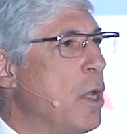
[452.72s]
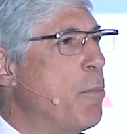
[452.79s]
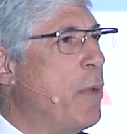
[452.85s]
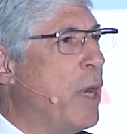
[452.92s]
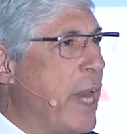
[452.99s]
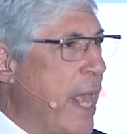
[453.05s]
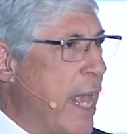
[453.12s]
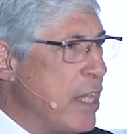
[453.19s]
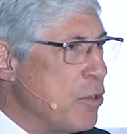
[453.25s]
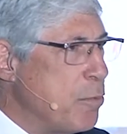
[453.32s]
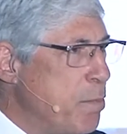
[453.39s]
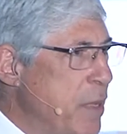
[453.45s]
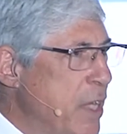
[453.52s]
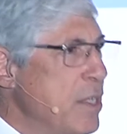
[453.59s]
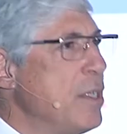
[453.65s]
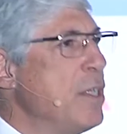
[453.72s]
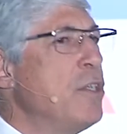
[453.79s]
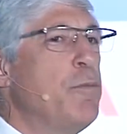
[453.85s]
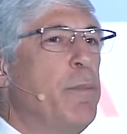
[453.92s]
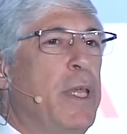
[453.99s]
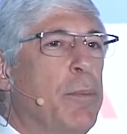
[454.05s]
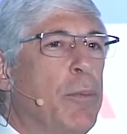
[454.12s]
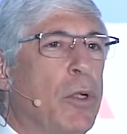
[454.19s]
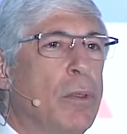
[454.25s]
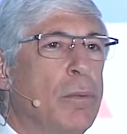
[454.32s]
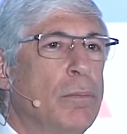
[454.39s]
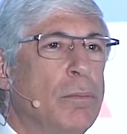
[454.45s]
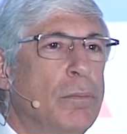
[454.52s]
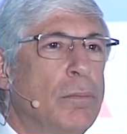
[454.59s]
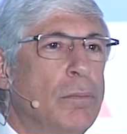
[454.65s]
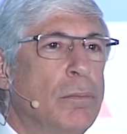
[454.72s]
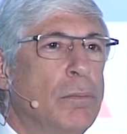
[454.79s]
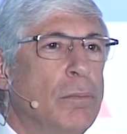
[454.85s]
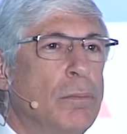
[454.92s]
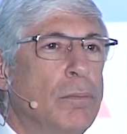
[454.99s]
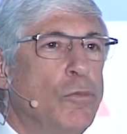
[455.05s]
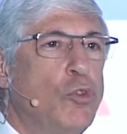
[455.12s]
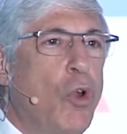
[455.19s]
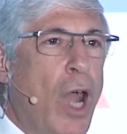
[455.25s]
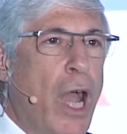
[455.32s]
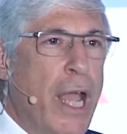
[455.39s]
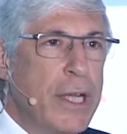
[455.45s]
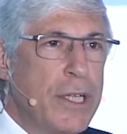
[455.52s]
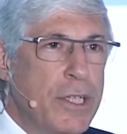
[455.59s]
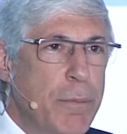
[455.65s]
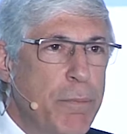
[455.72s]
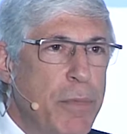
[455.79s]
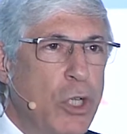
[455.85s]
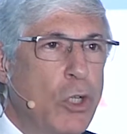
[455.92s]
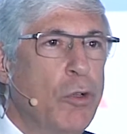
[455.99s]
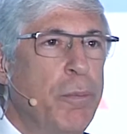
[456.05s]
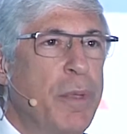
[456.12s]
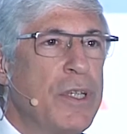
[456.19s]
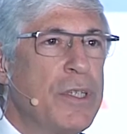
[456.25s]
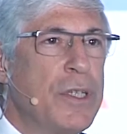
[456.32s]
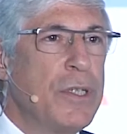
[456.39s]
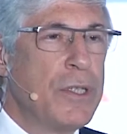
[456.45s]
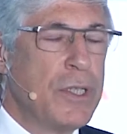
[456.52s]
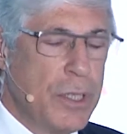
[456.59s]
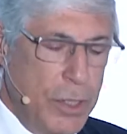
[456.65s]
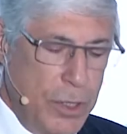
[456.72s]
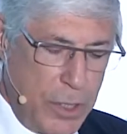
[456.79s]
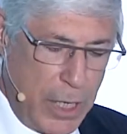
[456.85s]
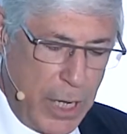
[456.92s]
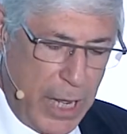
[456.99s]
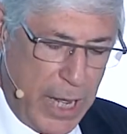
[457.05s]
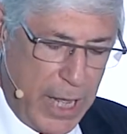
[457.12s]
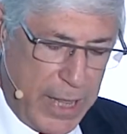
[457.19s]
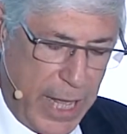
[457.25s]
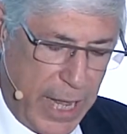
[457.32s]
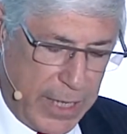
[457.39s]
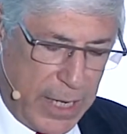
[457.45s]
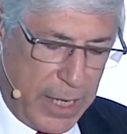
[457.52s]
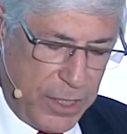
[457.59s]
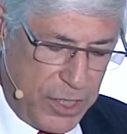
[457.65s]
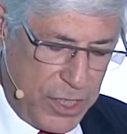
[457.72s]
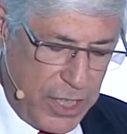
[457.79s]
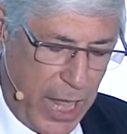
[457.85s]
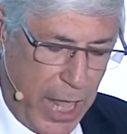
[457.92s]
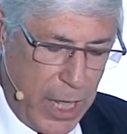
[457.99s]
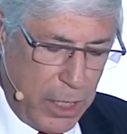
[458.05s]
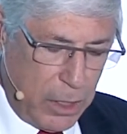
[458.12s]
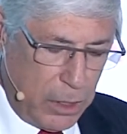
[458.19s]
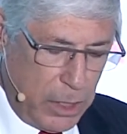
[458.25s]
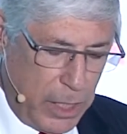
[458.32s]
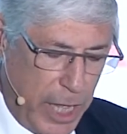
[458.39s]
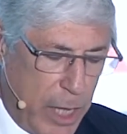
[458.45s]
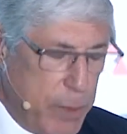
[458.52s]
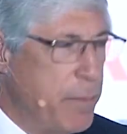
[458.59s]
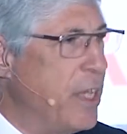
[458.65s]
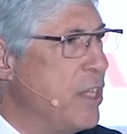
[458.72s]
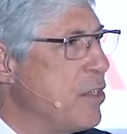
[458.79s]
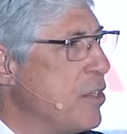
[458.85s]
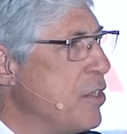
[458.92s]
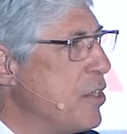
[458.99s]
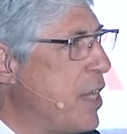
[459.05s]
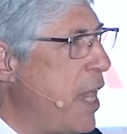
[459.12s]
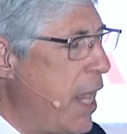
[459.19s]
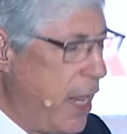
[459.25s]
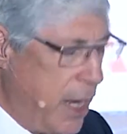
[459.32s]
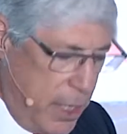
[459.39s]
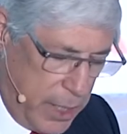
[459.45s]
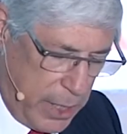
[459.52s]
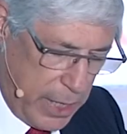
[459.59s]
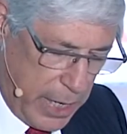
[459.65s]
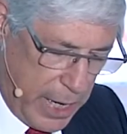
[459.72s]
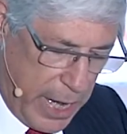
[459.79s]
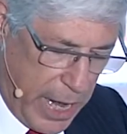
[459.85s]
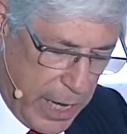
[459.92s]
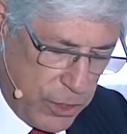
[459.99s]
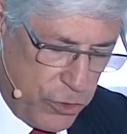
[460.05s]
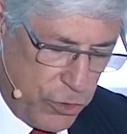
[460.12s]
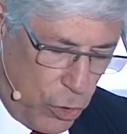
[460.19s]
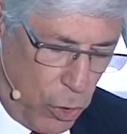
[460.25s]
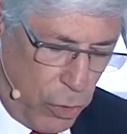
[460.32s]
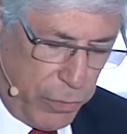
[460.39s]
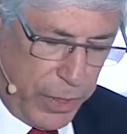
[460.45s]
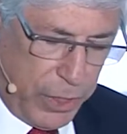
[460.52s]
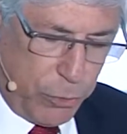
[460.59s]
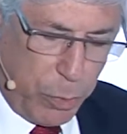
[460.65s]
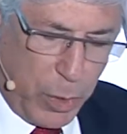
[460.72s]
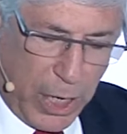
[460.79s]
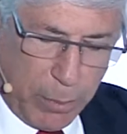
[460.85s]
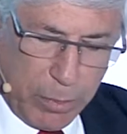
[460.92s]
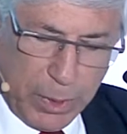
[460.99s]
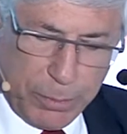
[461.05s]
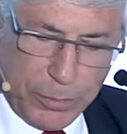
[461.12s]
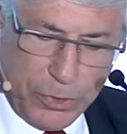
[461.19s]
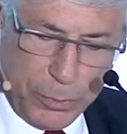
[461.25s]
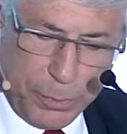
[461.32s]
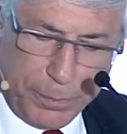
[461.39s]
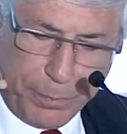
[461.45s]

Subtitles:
but as business people trying to build businesses that can scale and be sustained and solve these problems.